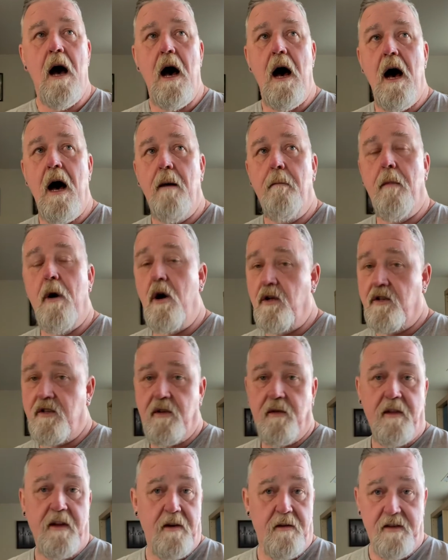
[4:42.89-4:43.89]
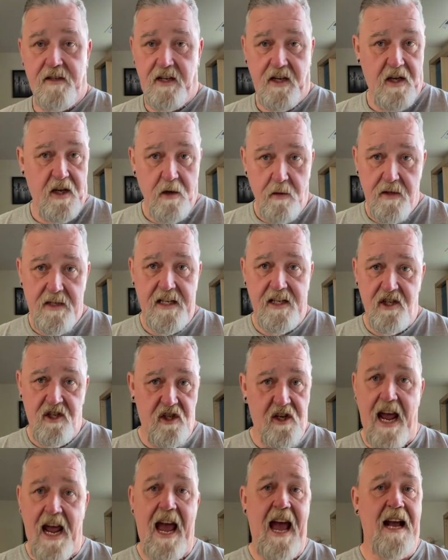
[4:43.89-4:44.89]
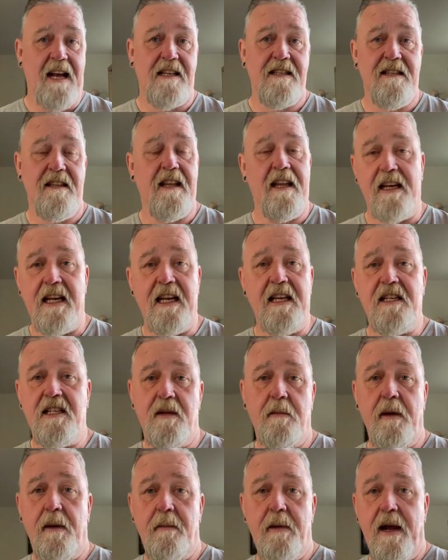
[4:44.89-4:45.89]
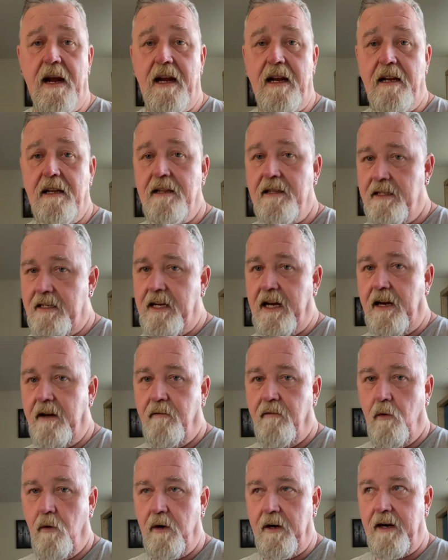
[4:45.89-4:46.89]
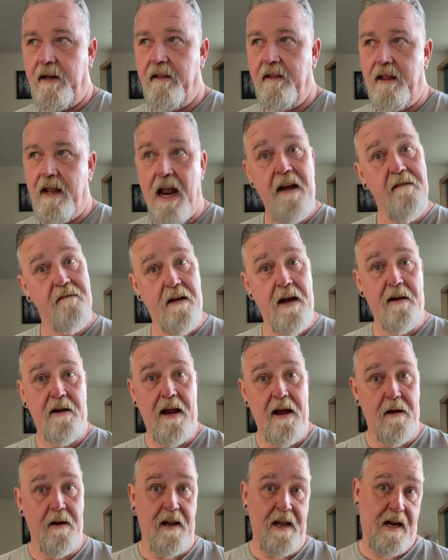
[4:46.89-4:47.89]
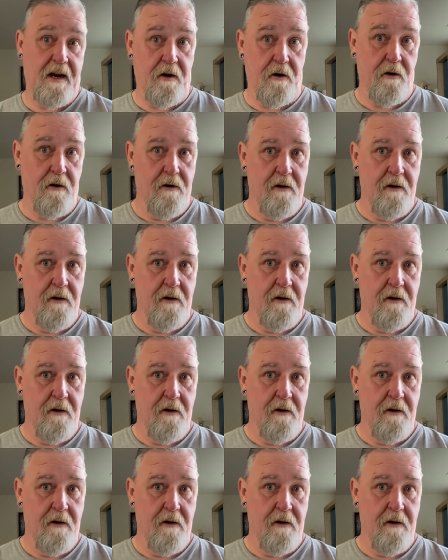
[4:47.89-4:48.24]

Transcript: Also, there is a usage tax that needs to be paid in the state of Oregon that I found out later.